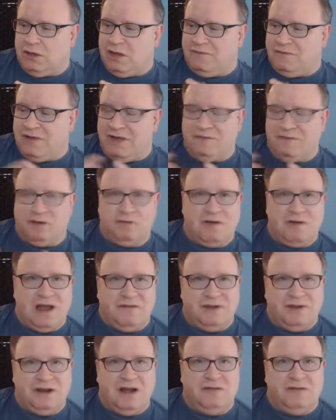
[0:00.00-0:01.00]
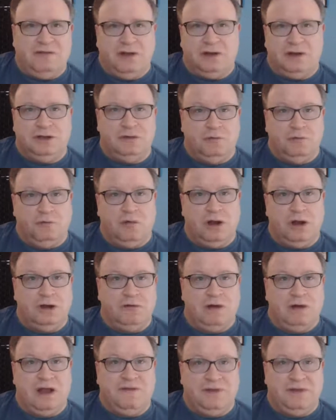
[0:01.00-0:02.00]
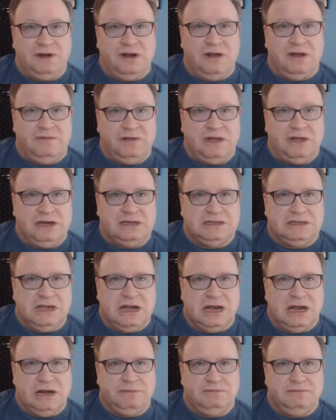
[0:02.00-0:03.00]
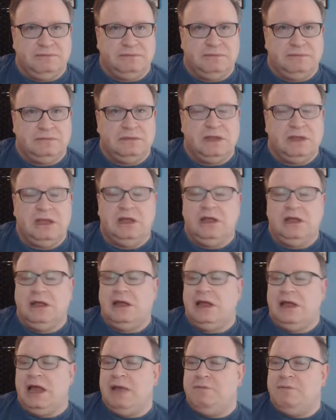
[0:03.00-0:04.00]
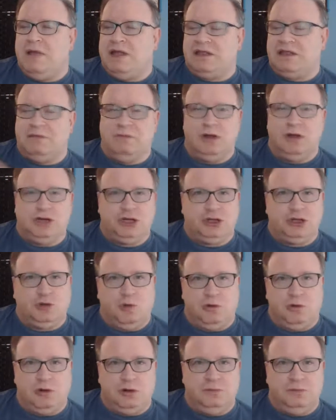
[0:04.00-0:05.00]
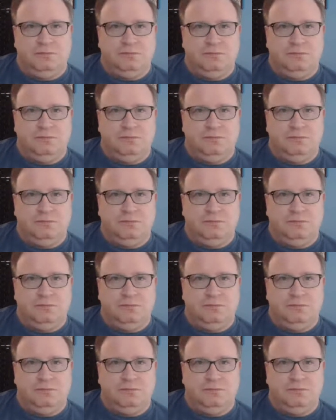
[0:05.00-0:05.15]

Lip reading: if I have a graphic novel, I'll do one graphic novel at a time and make them much shorter,